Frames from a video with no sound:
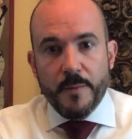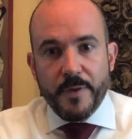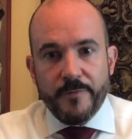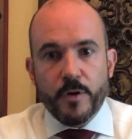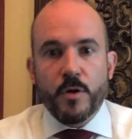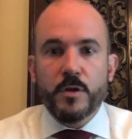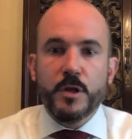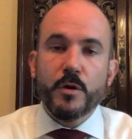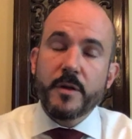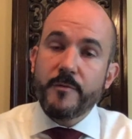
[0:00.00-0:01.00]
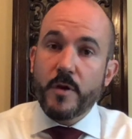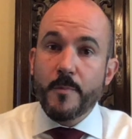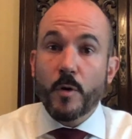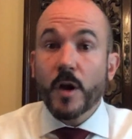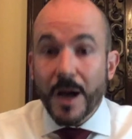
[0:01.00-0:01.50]
if you're currently looking for a
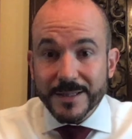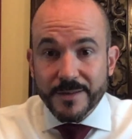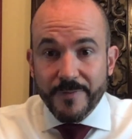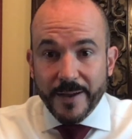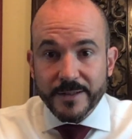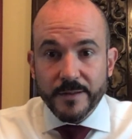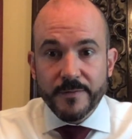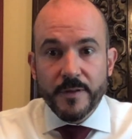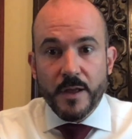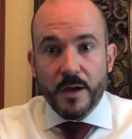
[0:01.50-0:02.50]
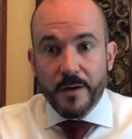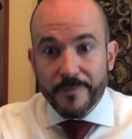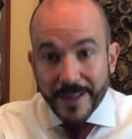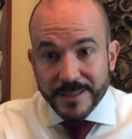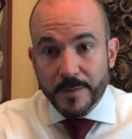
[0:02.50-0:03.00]
more cost-effective,
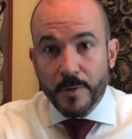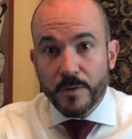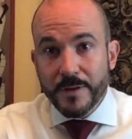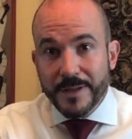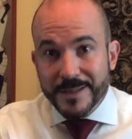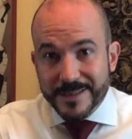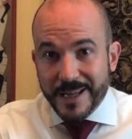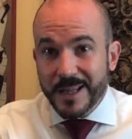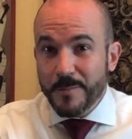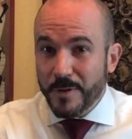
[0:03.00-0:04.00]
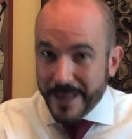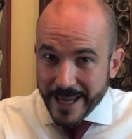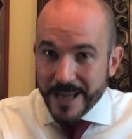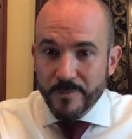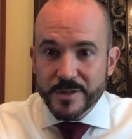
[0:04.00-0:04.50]
flexible, scalable,
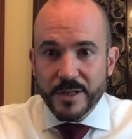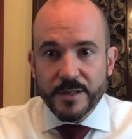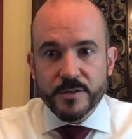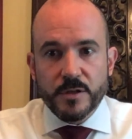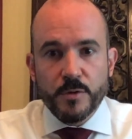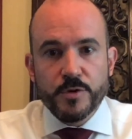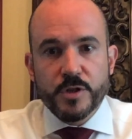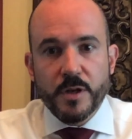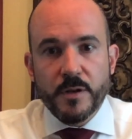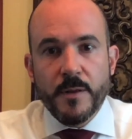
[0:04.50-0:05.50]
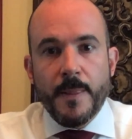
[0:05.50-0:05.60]
and resilient solution,